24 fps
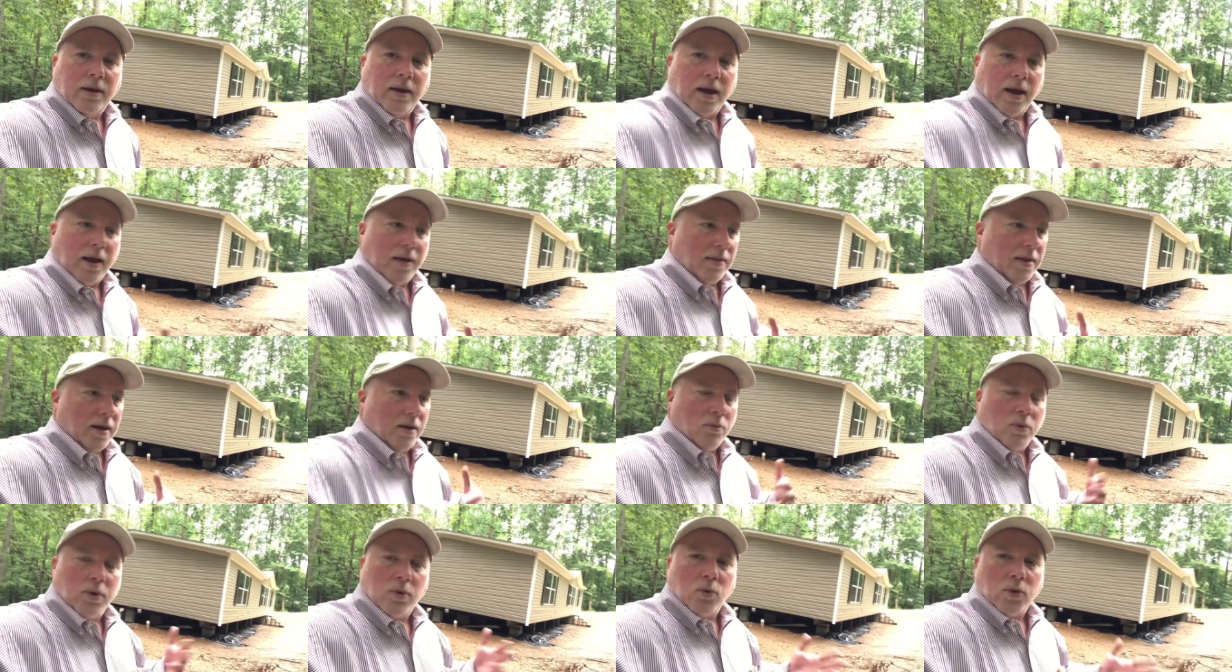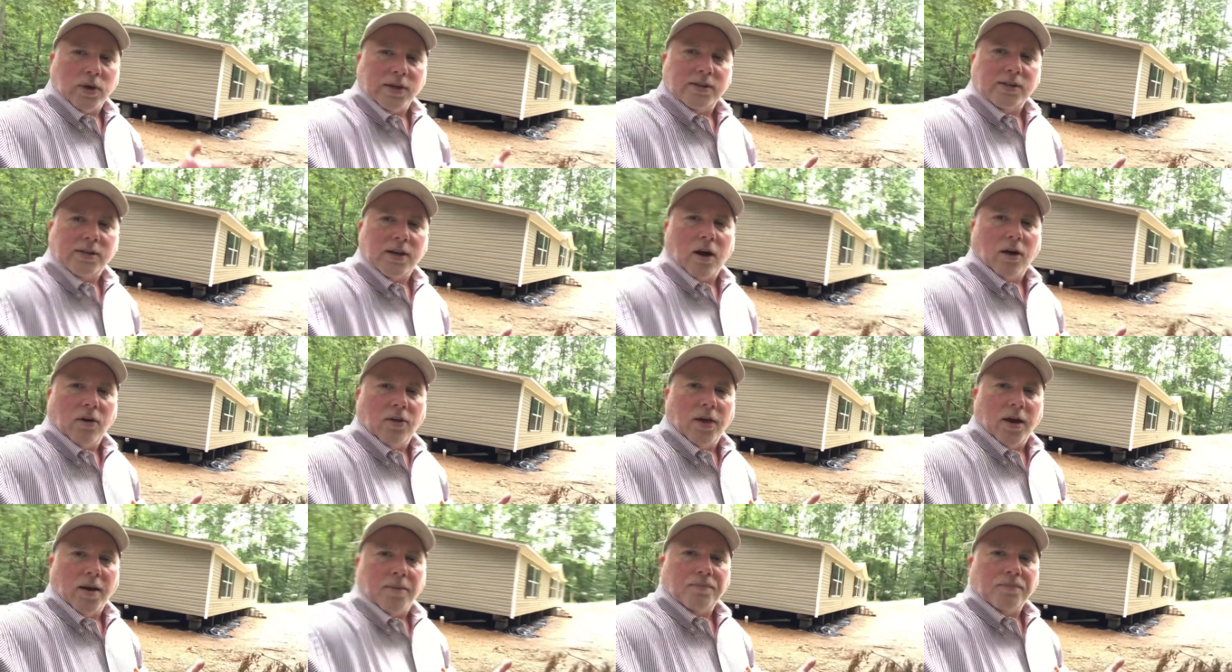and then we
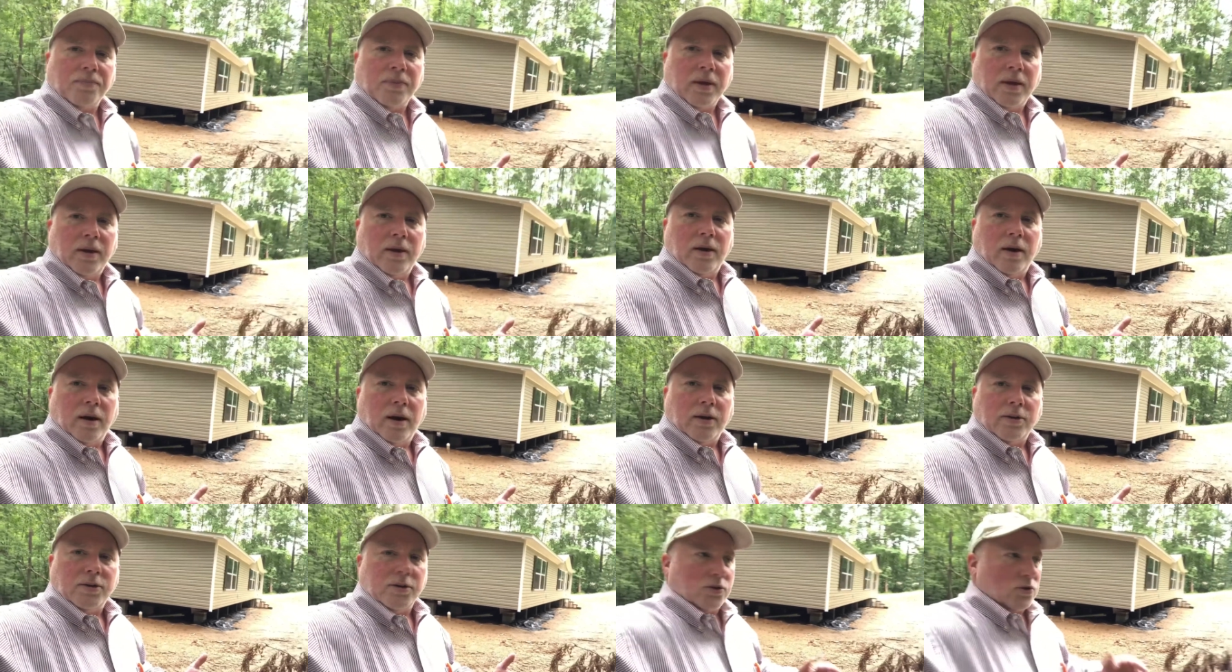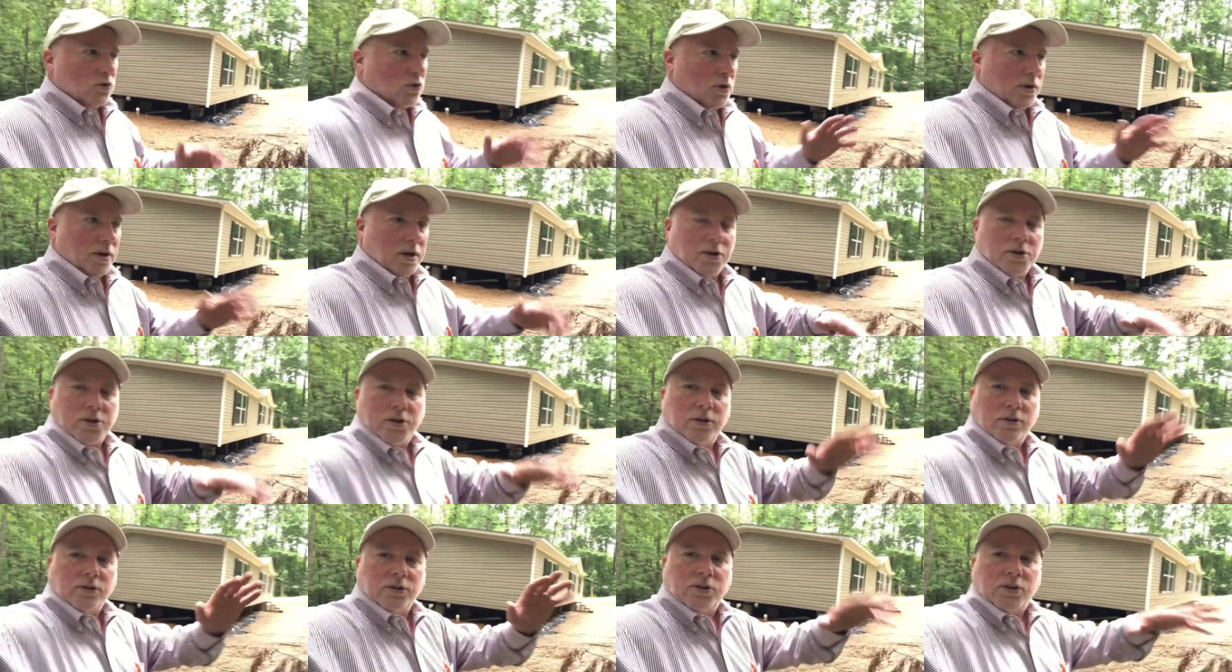resell them just
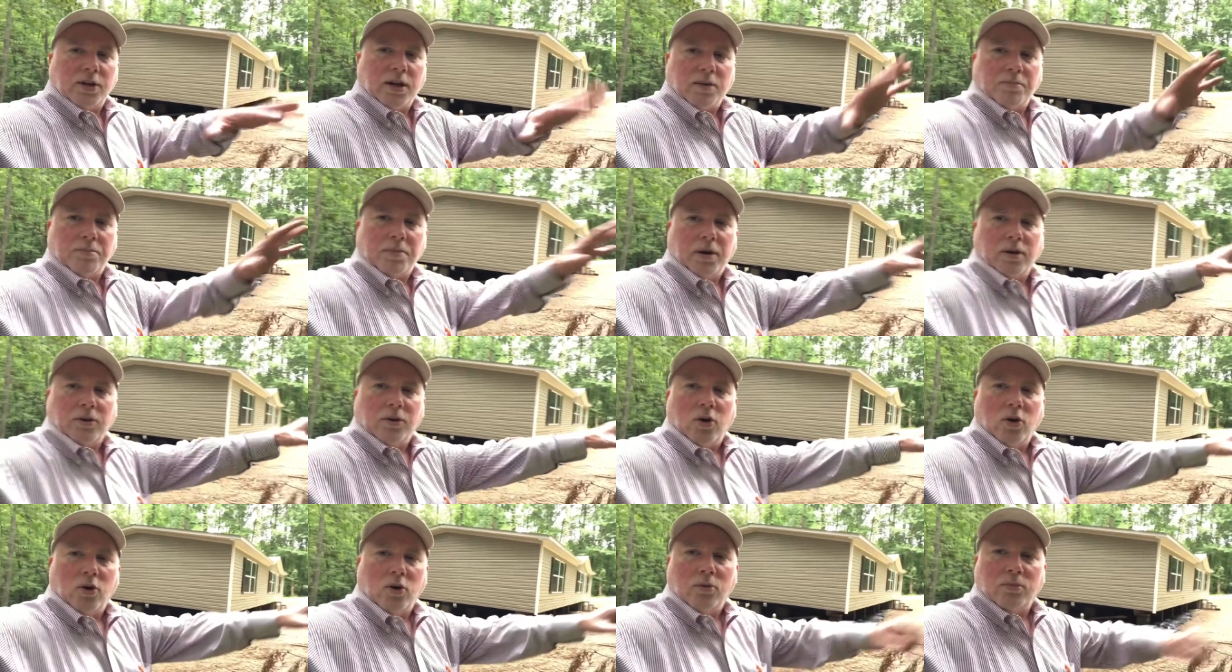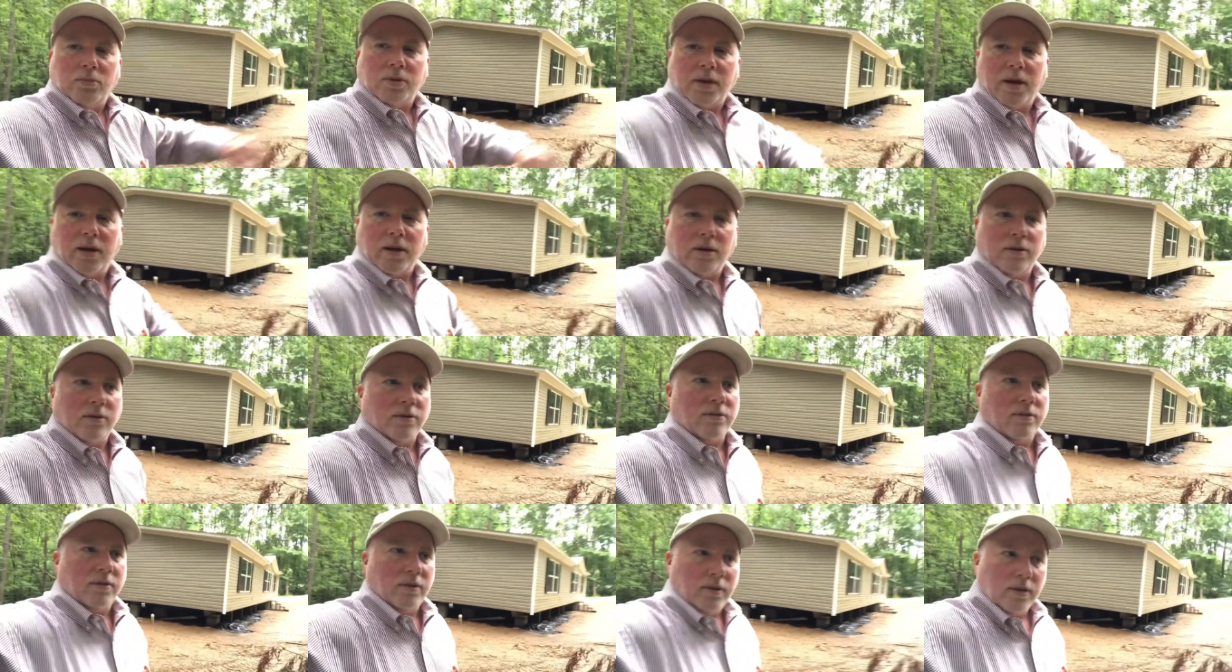traditional stick built homes that
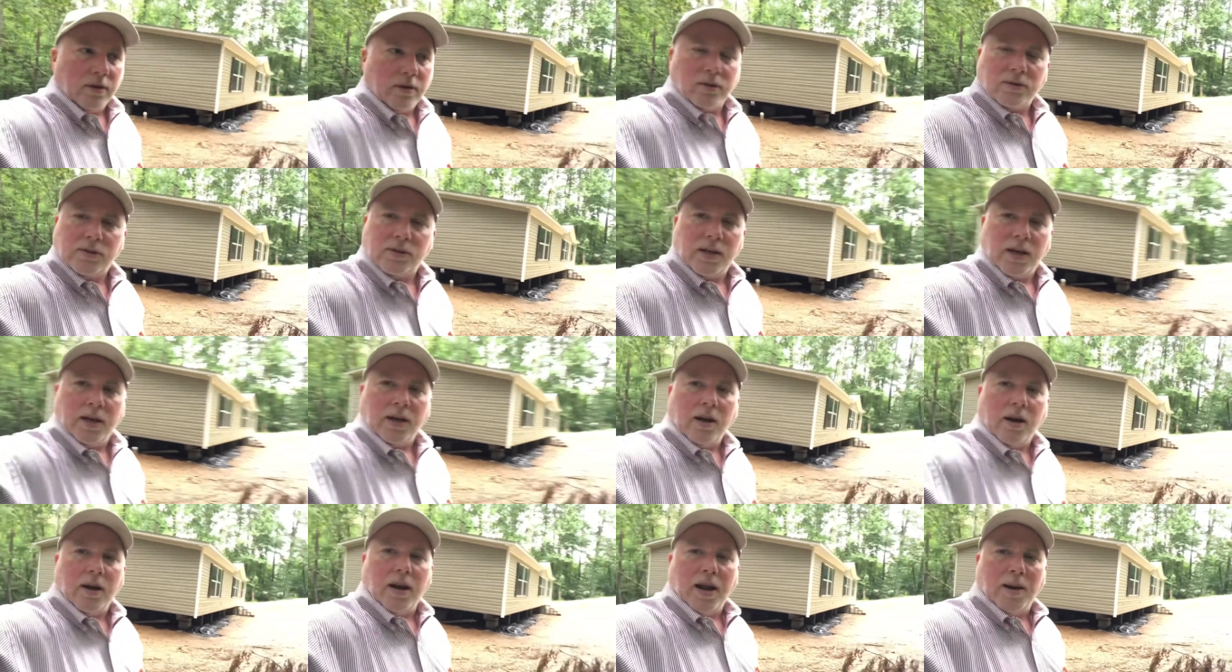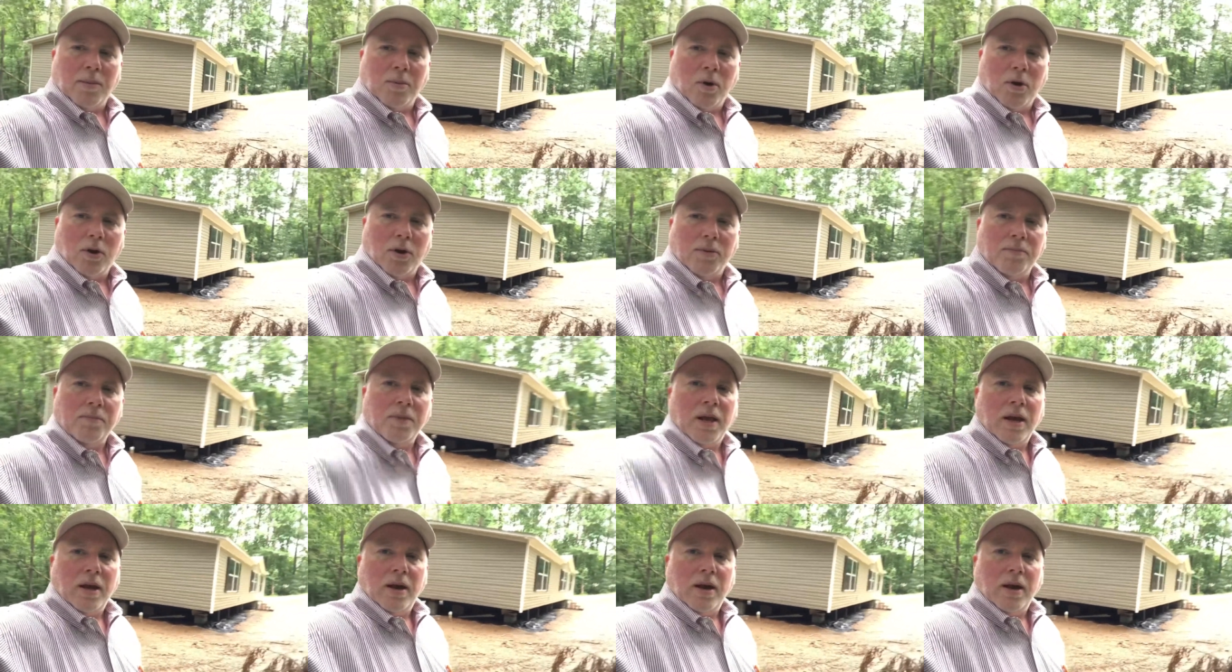you'll you'll see in a neighborhood